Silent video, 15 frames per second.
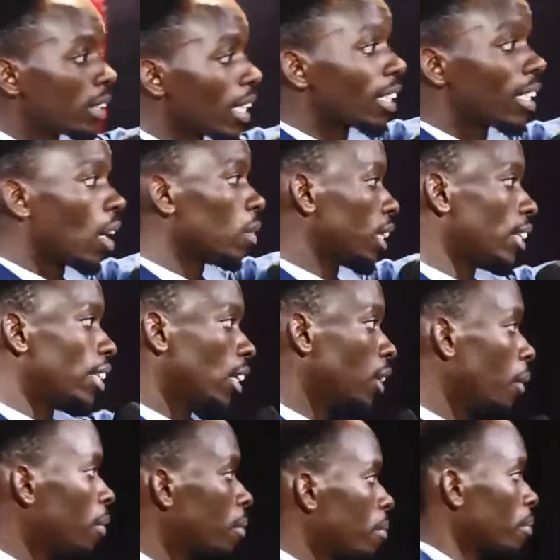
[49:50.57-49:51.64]
will stand outside the
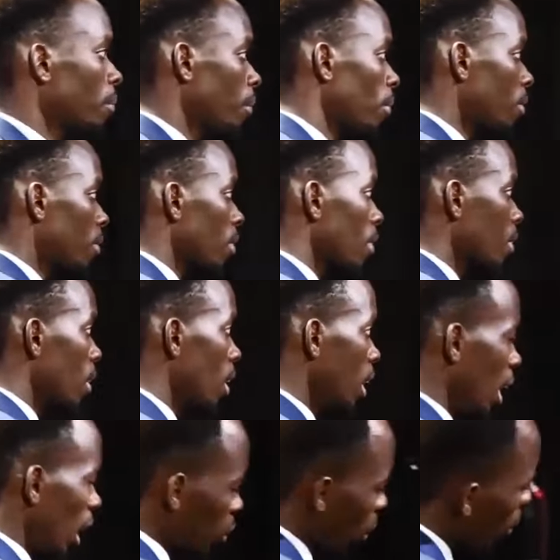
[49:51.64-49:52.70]
door.
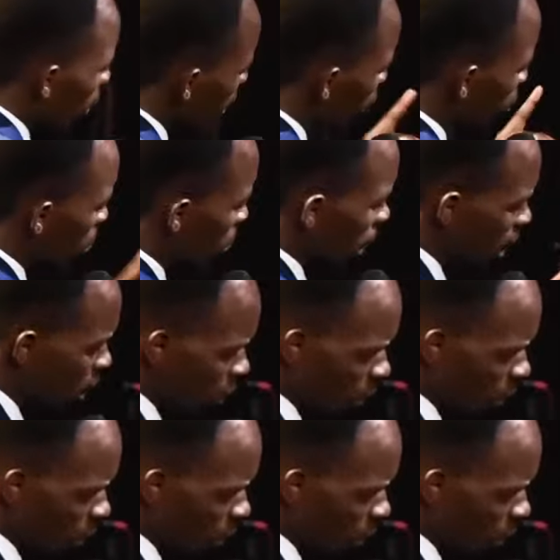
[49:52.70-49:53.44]
And so I want us to pray,